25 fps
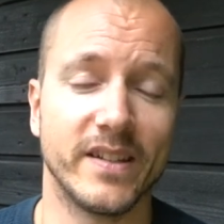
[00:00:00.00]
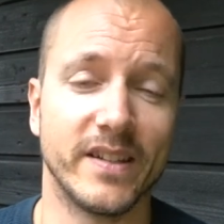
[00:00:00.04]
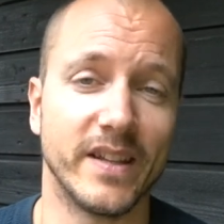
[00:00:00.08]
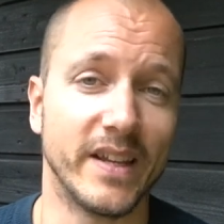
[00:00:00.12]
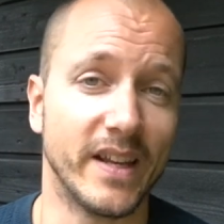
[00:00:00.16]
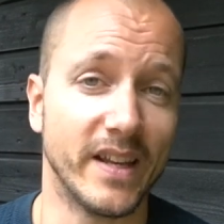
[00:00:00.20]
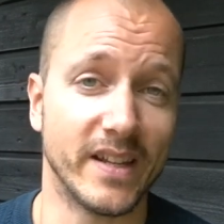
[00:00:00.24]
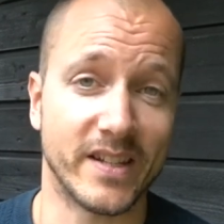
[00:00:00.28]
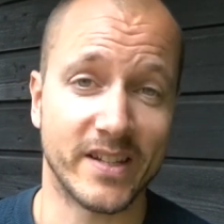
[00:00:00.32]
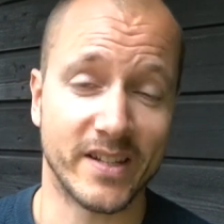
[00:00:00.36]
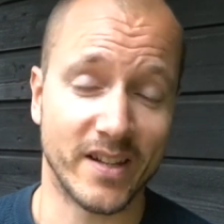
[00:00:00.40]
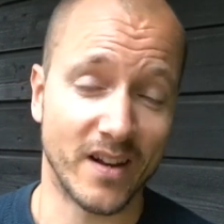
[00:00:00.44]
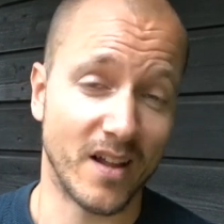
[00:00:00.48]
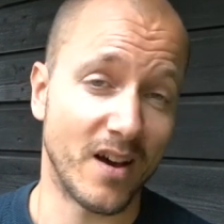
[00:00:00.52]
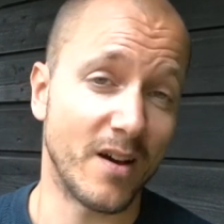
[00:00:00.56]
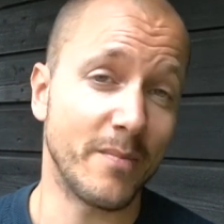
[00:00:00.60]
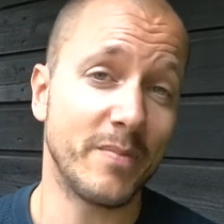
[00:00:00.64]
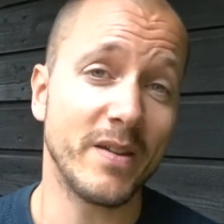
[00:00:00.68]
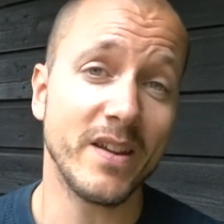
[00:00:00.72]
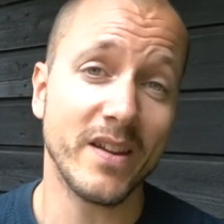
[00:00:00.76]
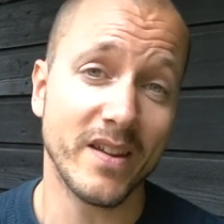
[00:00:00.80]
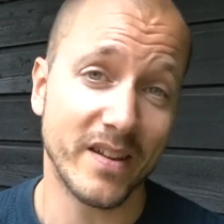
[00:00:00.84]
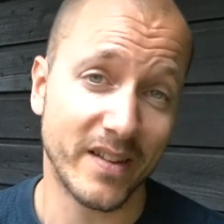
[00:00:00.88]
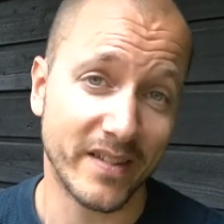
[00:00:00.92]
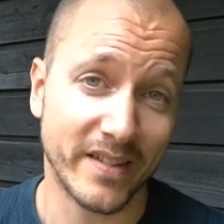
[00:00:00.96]
they get
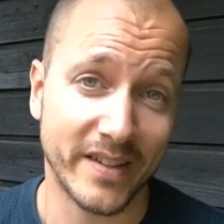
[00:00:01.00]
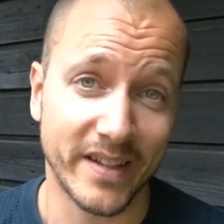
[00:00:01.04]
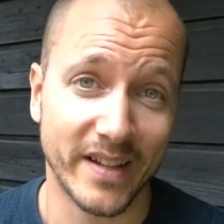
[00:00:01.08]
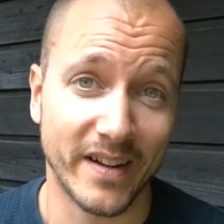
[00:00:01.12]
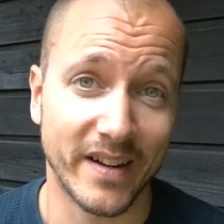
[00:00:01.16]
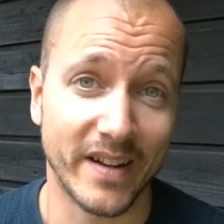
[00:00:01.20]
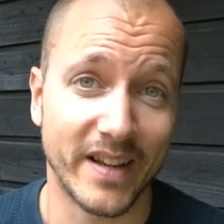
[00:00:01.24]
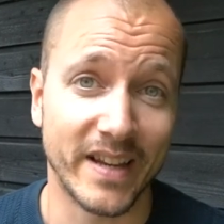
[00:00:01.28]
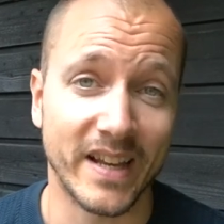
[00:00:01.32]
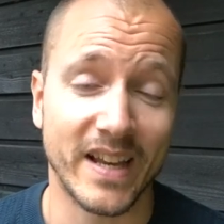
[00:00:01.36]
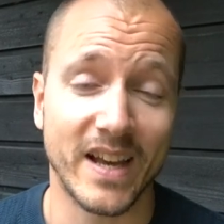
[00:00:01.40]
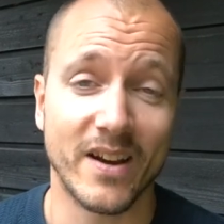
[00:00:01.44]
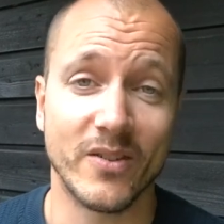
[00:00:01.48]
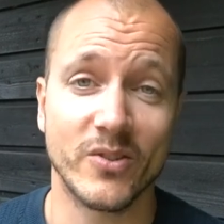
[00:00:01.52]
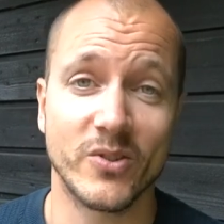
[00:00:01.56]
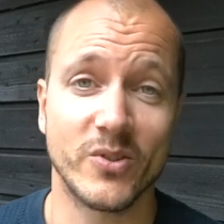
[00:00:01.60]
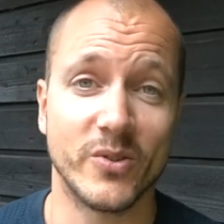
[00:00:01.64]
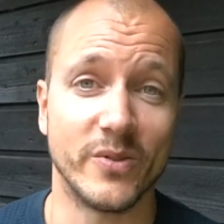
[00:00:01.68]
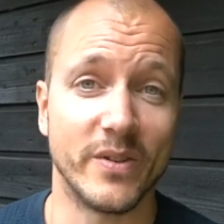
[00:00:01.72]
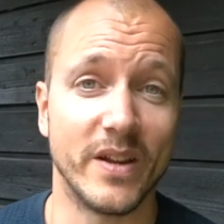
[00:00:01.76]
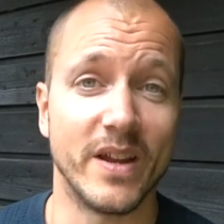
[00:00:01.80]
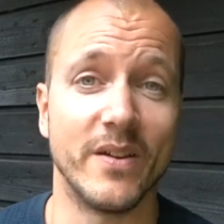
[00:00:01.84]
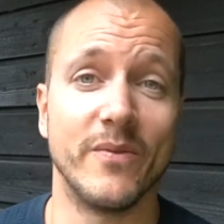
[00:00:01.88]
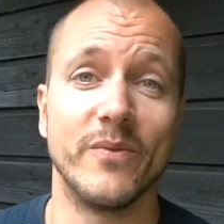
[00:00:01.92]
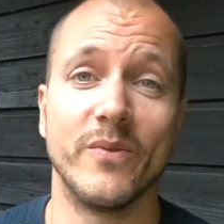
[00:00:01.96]
sloppy and they'll link out
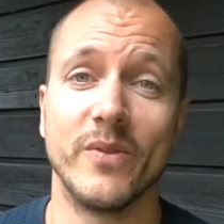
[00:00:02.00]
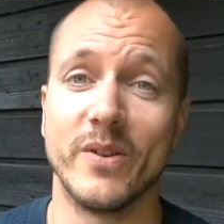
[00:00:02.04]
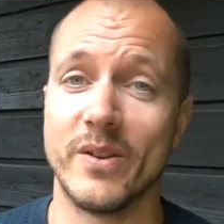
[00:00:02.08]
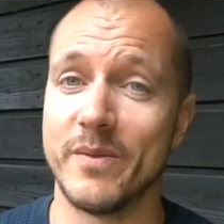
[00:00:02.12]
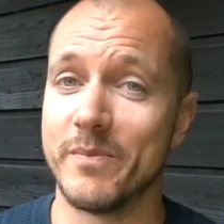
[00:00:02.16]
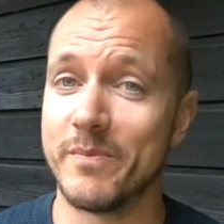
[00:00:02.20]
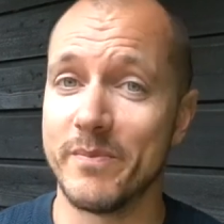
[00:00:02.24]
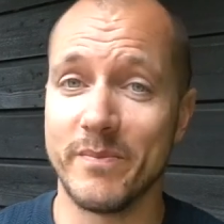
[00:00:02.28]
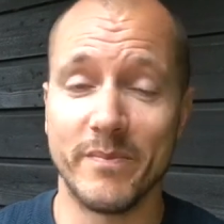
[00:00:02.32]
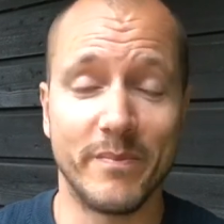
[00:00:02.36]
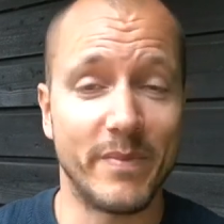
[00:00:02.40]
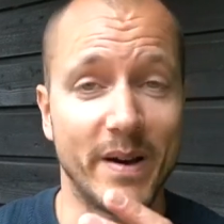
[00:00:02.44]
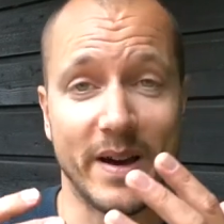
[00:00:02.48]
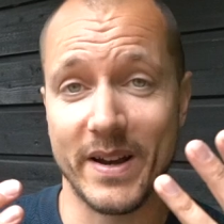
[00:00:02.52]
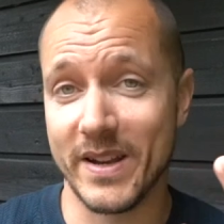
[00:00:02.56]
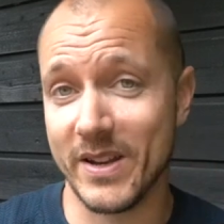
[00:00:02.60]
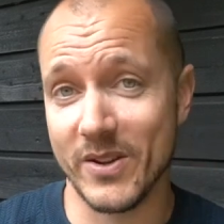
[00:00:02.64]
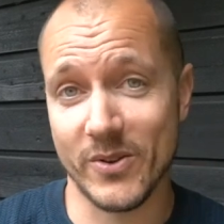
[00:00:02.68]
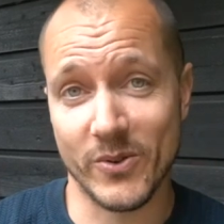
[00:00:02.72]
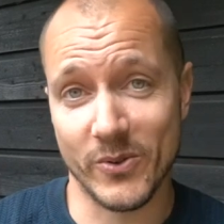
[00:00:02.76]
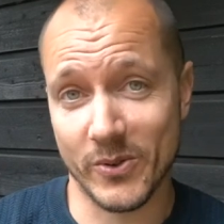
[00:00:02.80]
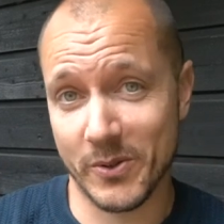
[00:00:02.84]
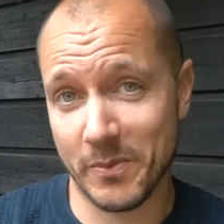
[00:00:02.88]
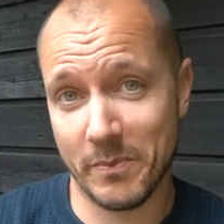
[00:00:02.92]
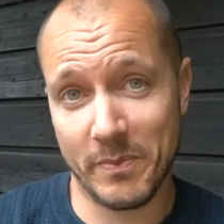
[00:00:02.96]
to everybody
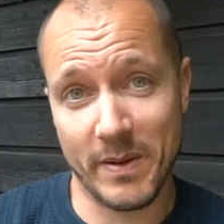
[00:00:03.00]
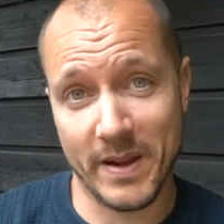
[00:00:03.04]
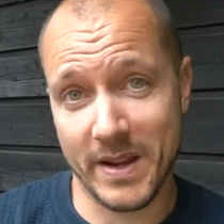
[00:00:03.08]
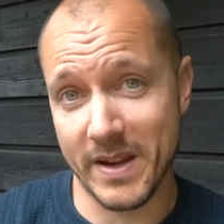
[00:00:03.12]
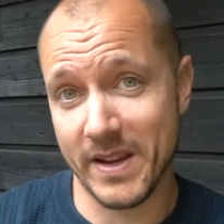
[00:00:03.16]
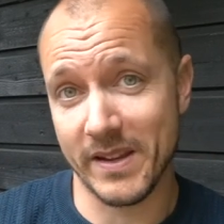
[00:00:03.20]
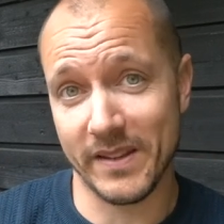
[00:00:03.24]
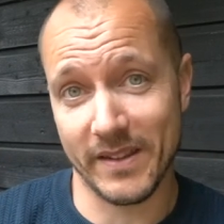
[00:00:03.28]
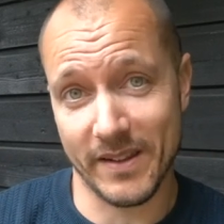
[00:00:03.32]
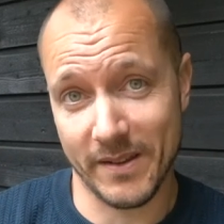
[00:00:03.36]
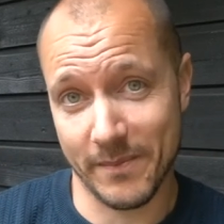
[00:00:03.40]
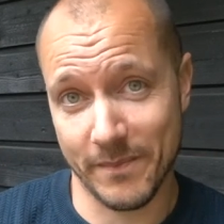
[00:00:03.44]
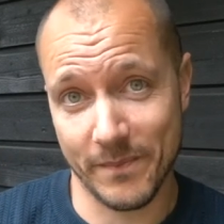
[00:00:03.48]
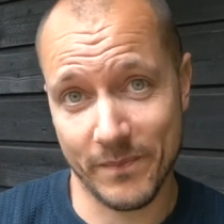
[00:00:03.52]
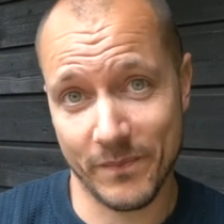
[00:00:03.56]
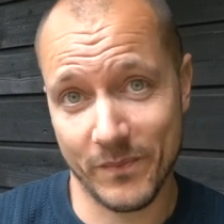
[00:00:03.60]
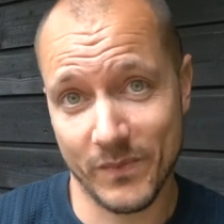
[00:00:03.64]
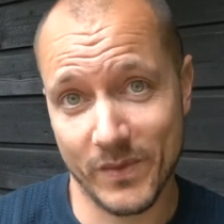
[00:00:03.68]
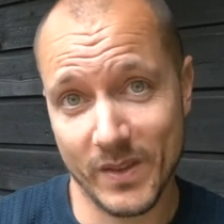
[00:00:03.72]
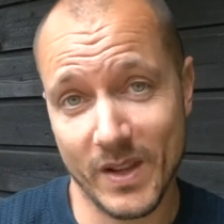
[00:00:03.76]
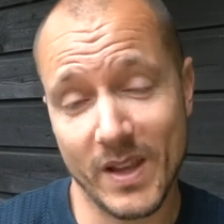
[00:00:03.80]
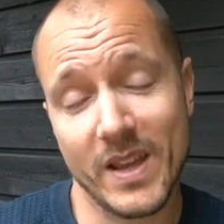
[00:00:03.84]
who's paying them.